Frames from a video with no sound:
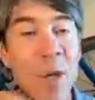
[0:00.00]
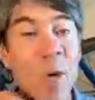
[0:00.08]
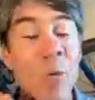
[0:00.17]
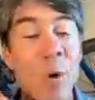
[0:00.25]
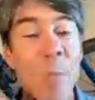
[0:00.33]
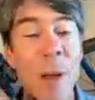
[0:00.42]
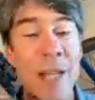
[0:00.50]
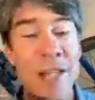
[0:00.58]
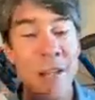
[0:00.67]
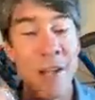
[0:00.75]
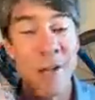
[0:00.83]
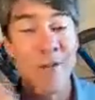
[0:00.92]
Whoop has
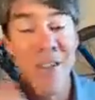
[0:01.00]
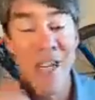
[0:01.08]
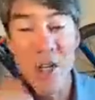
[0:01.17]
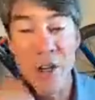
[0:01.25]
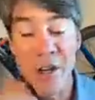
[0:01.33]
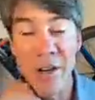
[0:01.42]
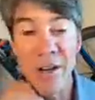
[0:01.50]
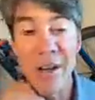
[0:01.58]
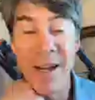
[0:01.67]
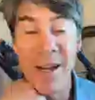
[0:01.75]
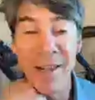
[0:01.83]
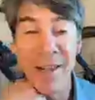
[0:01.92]
a new feature
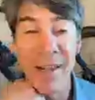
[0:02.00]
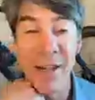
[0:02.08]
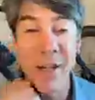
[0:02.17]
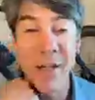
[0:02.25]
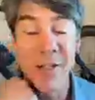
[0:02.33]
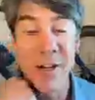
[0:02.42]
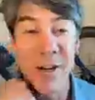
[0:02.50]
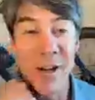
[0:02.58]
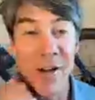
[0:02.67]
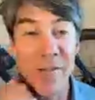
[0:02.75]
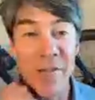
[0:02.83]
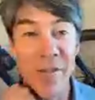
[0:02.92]
uh, that you can turn
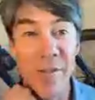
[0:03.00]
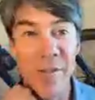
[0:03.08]
off